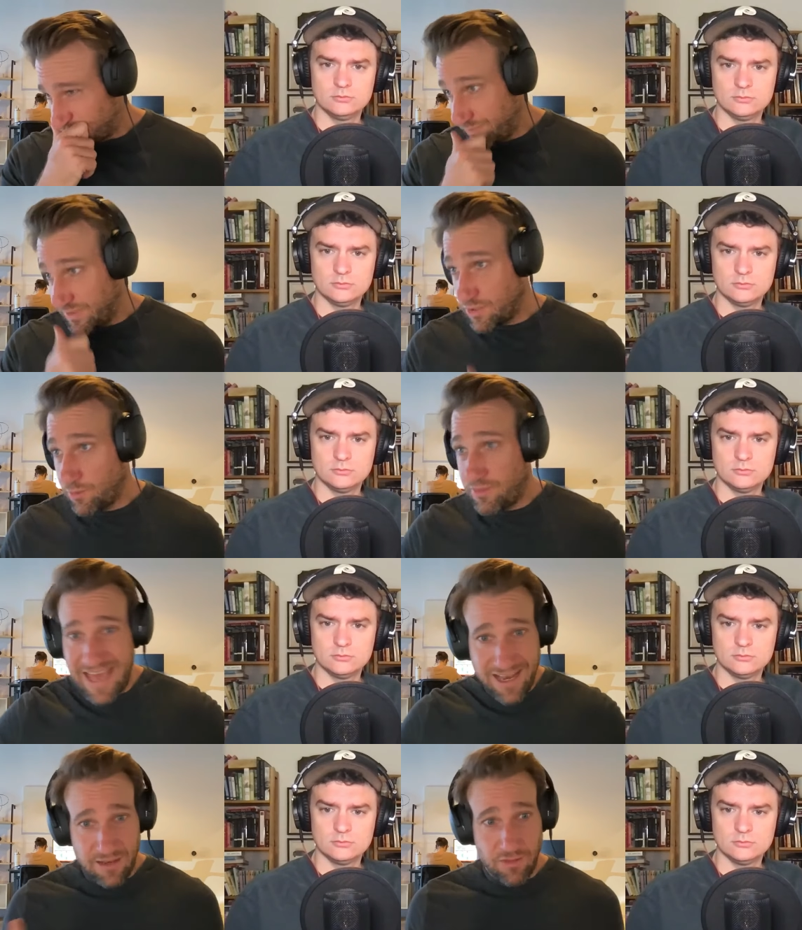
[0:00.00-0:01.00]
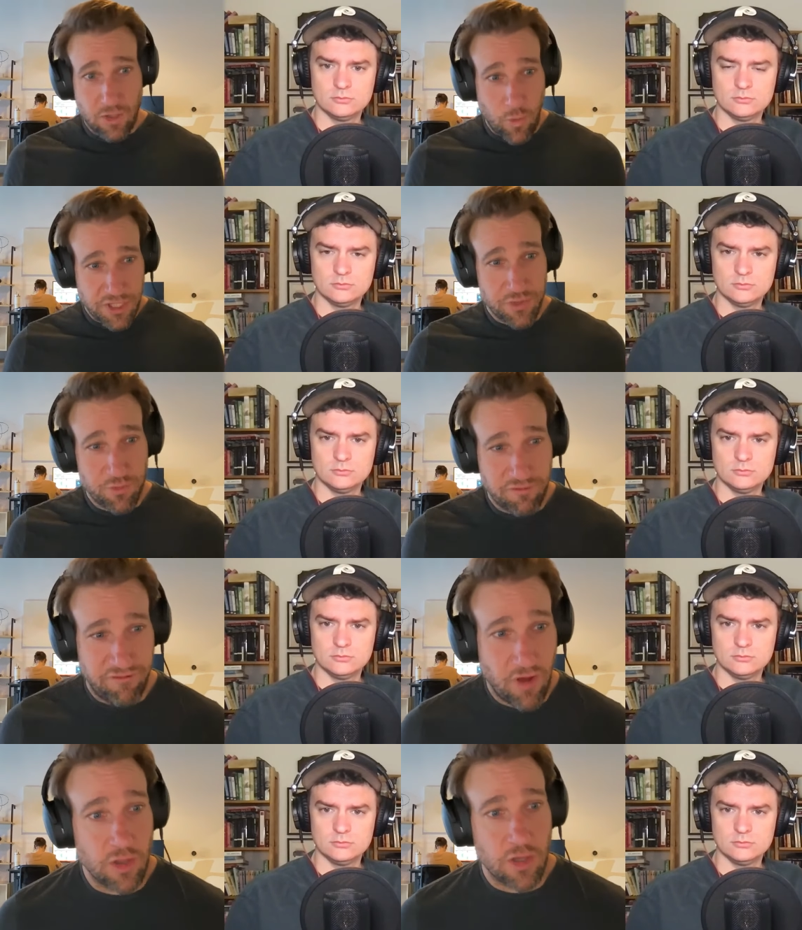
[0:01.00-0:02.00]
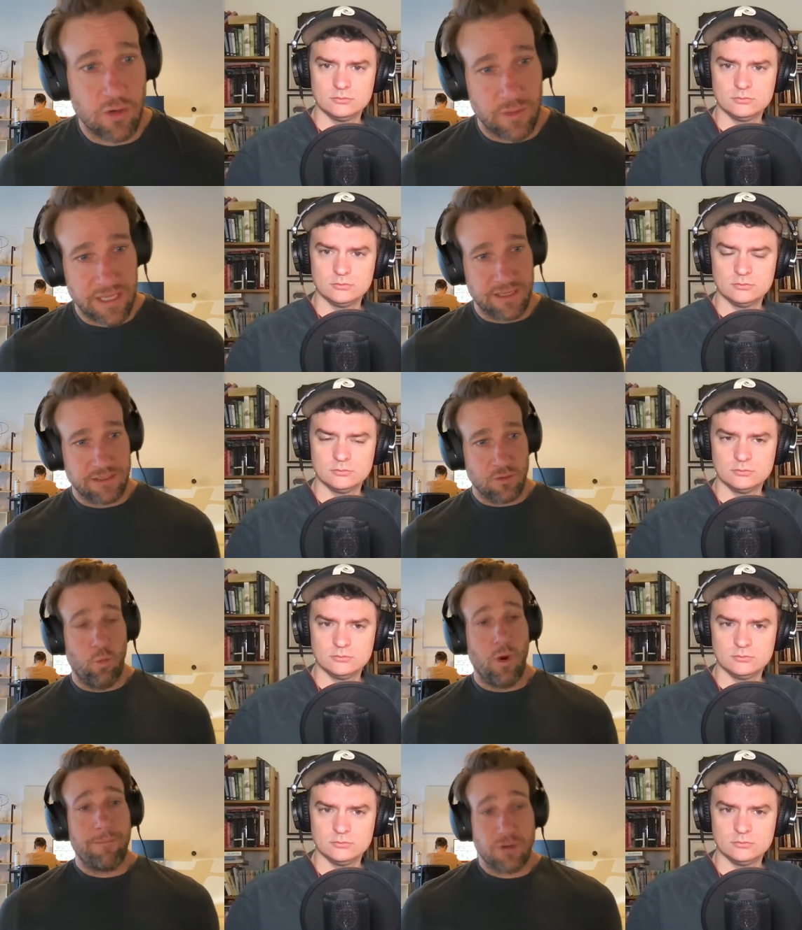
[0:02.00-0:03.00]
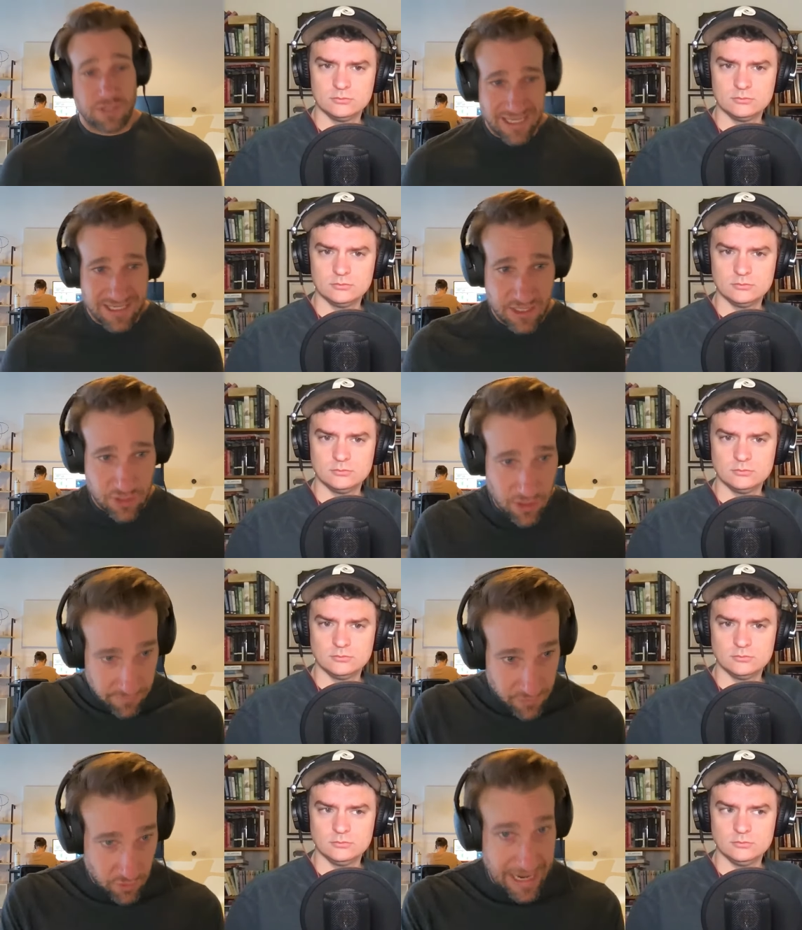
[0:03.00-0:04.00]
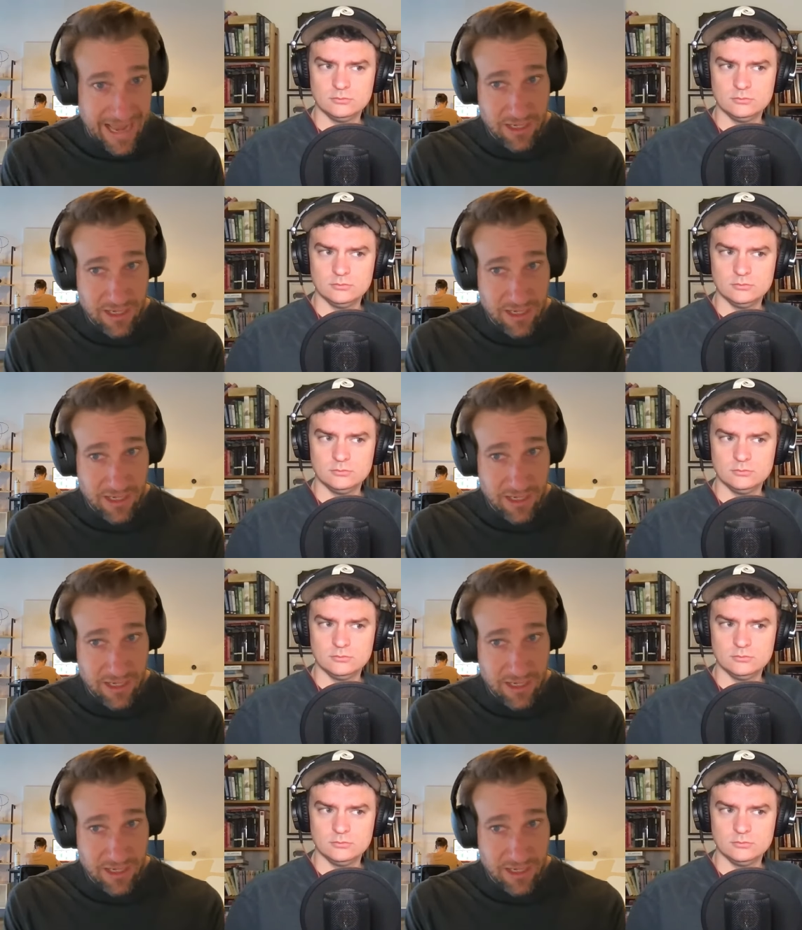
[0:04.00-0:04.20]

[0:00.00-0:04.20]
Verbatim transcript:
Speaker 1: So then the question would follow is what percentage of your ad